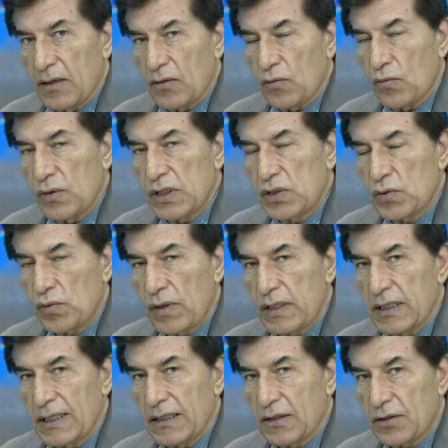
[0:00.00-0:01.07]
Which one
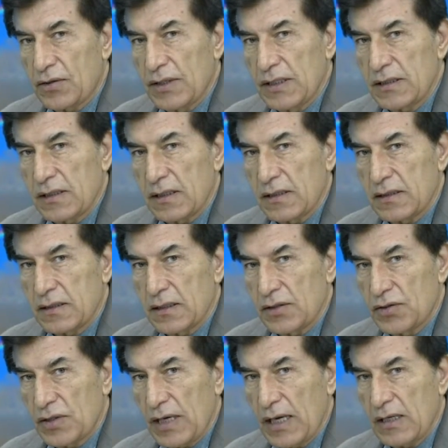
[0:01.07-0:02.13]
increases the
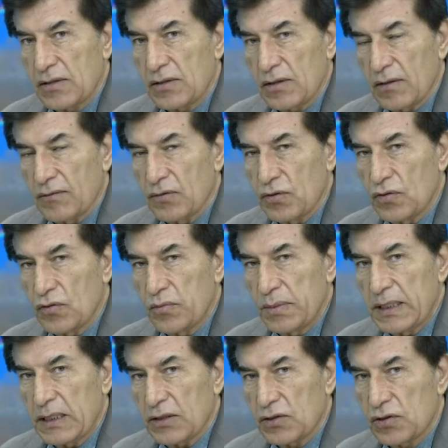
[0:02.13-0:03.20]
chance of you
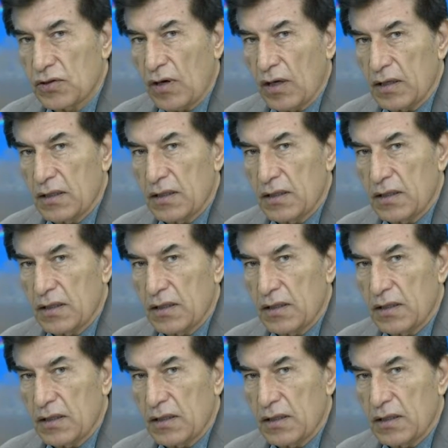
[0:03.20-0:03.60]
being shot?